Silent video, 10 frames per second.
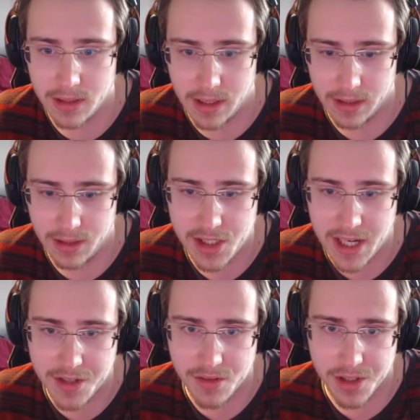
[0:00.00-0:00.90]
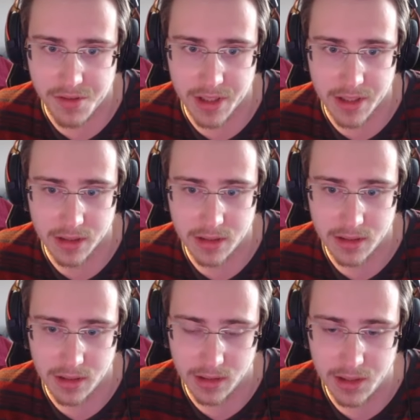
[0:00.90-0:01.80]
Uh, this Ezreal is really good.
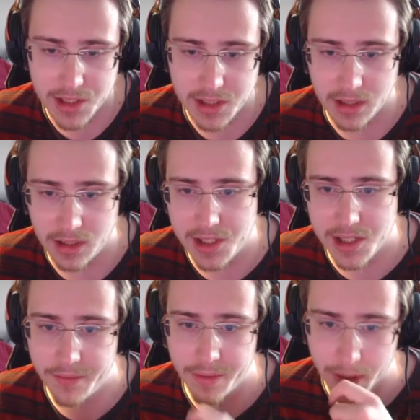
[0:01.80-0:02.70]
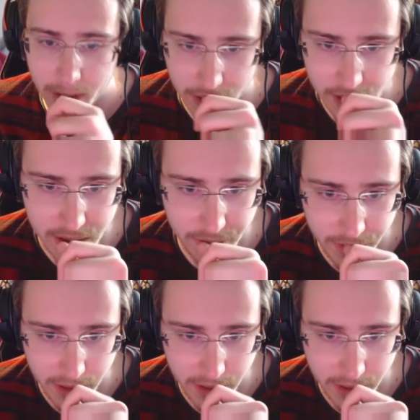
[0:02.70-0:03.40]
At least at least something. At least something.